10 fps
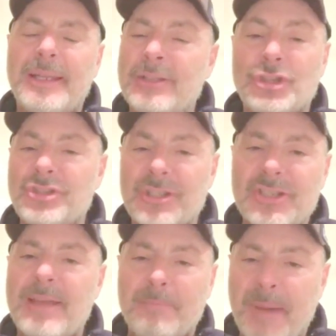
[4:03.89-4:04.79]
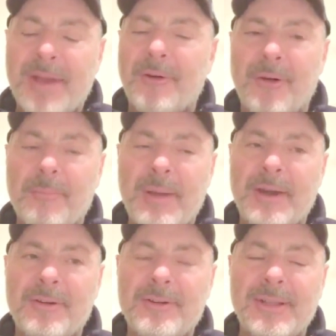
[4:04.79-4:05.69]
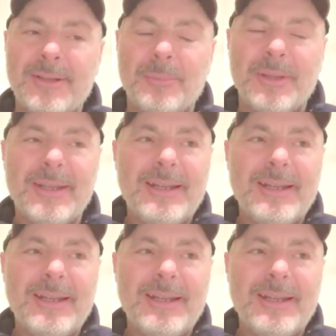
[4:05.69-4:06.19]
I mean, it just is a better deal.